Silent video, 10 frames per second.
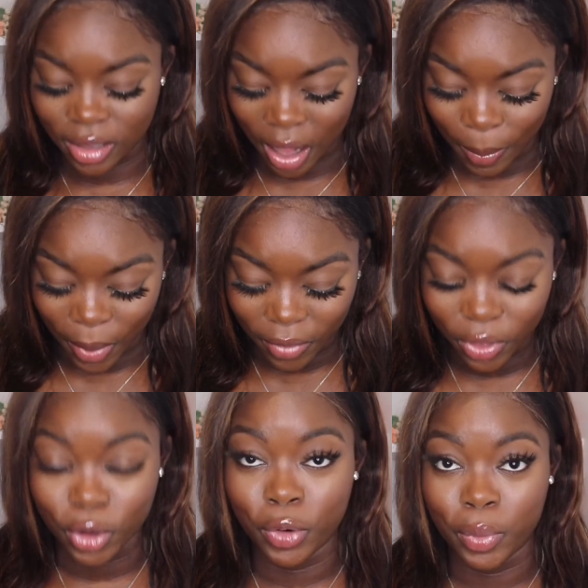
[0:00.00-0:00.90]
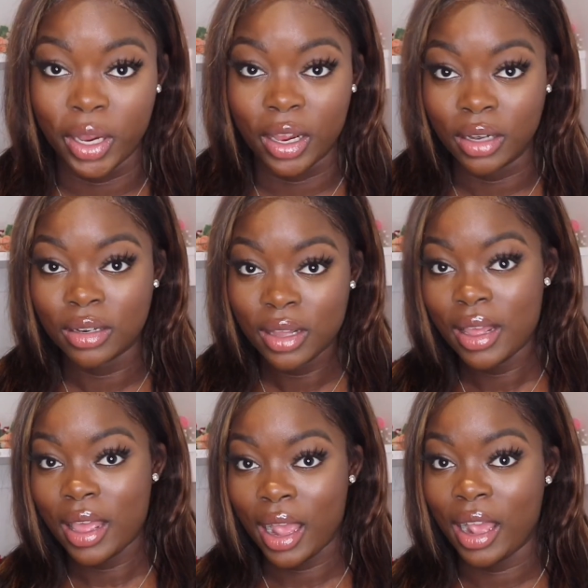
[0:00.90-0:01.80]
above the Greek
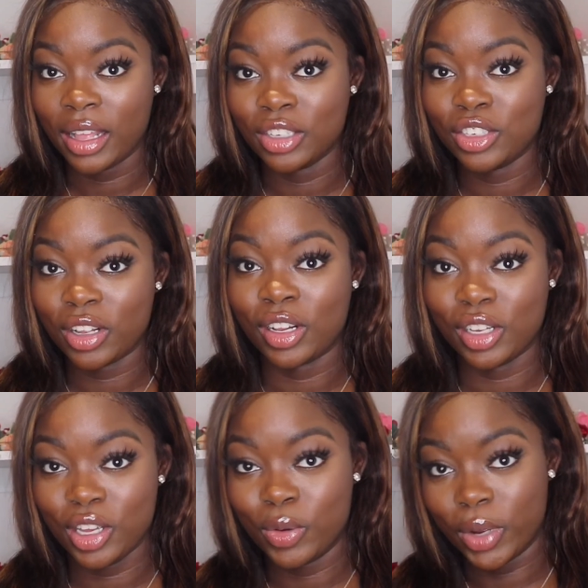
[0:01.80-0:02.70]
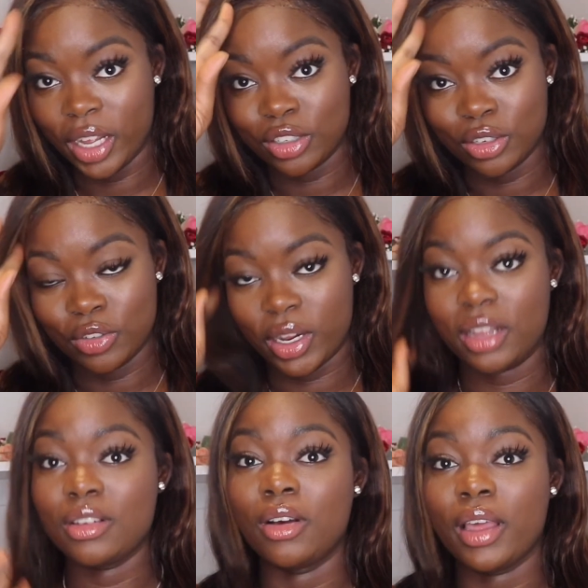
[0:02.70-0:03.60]
age, the legal age to
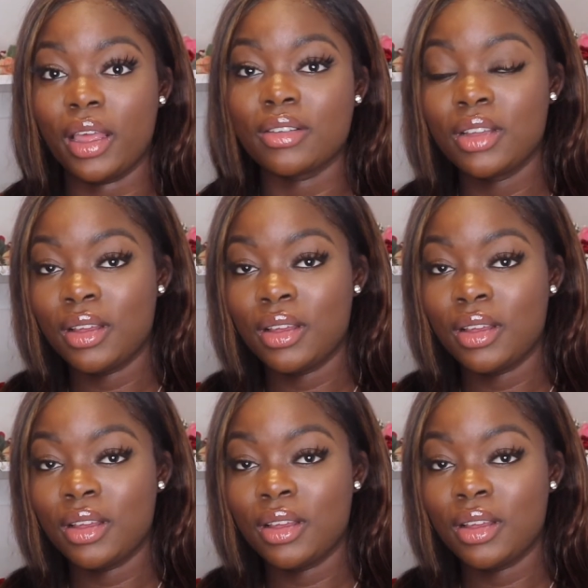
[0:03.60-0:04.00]
drink, okay?